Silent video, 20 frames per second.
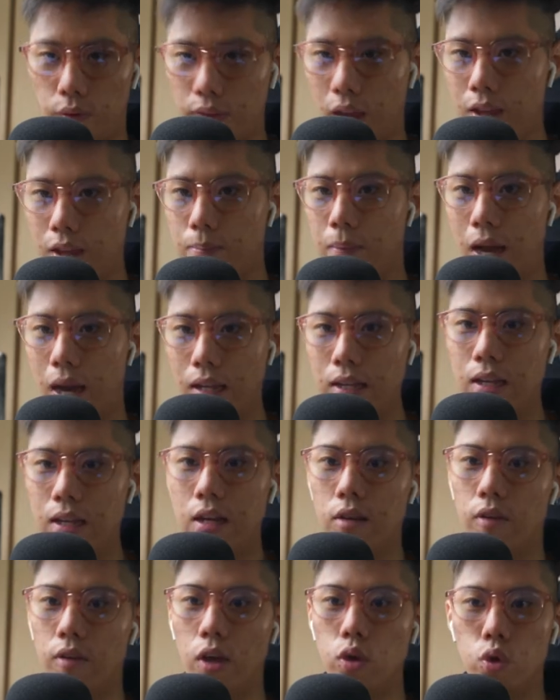that in mind,
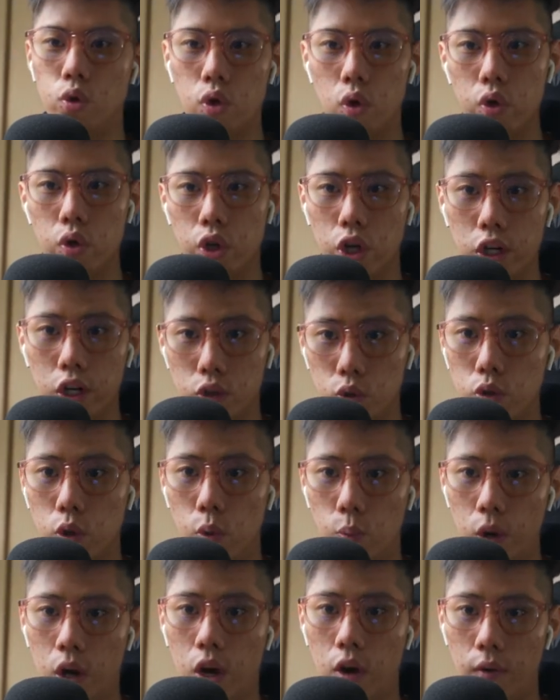right, you know you're gonna do the
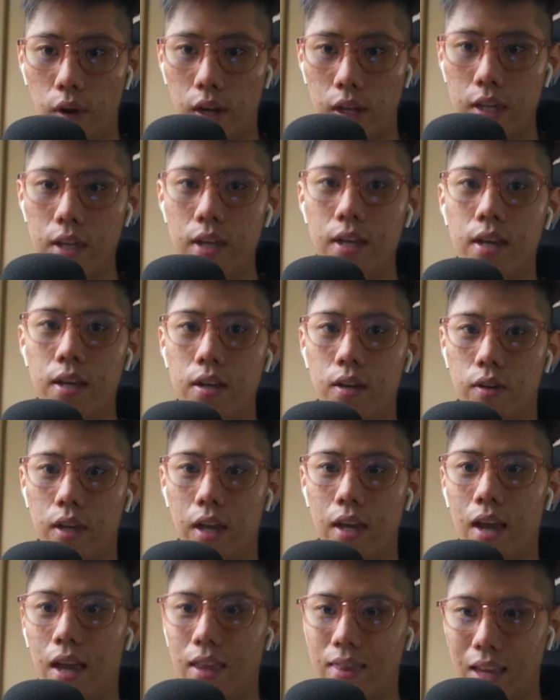work already.
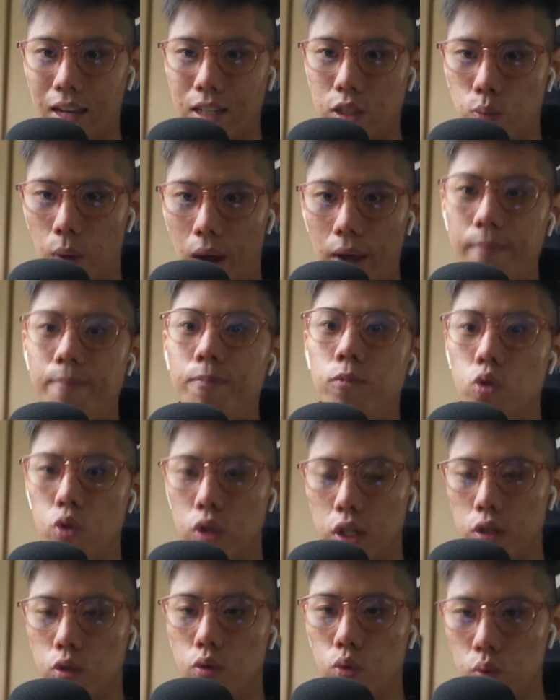Okay, and that is why you
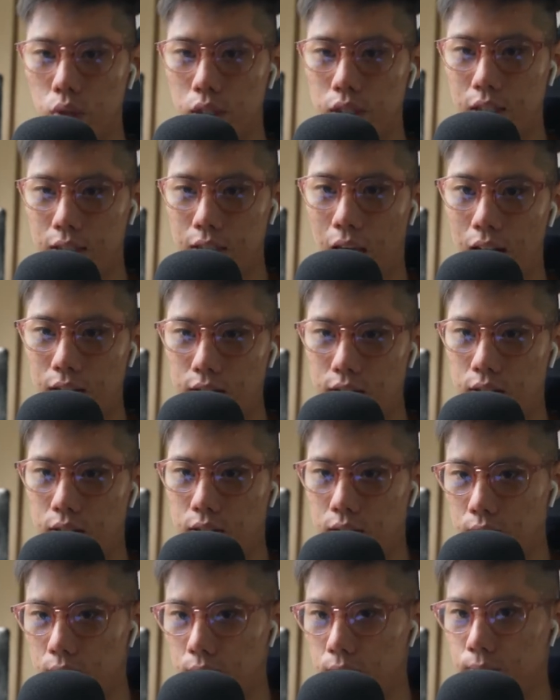need to do this
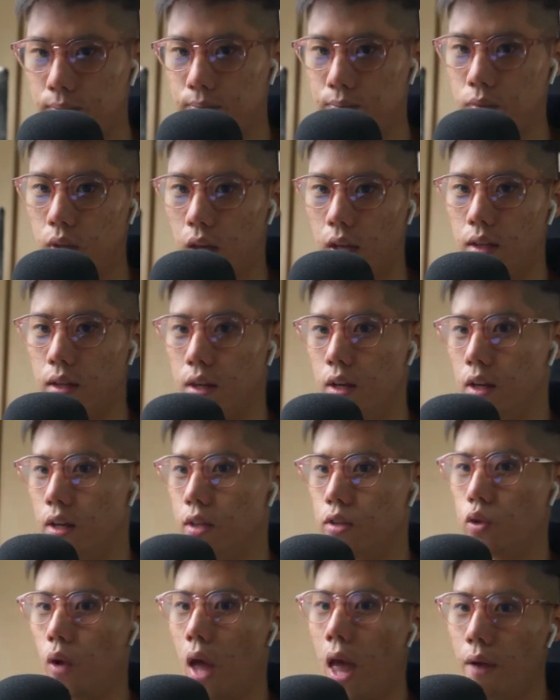analysis. Okay,
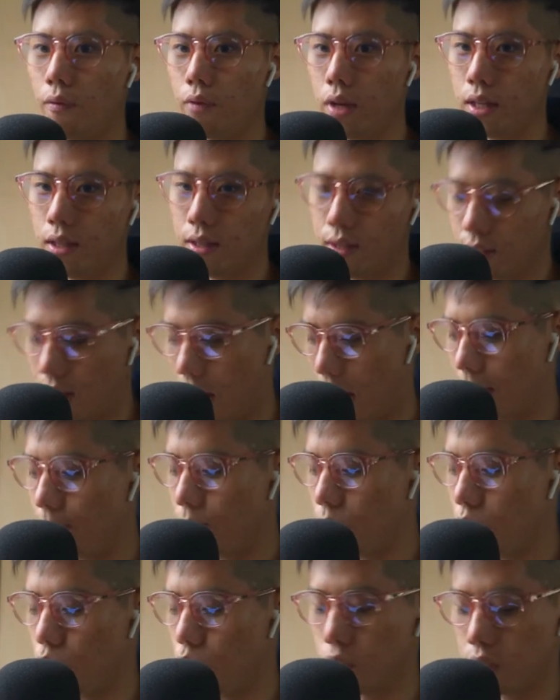so every
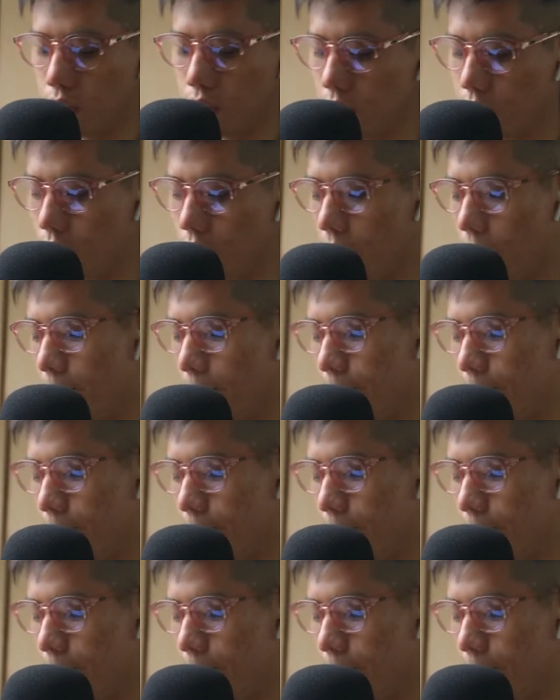time you see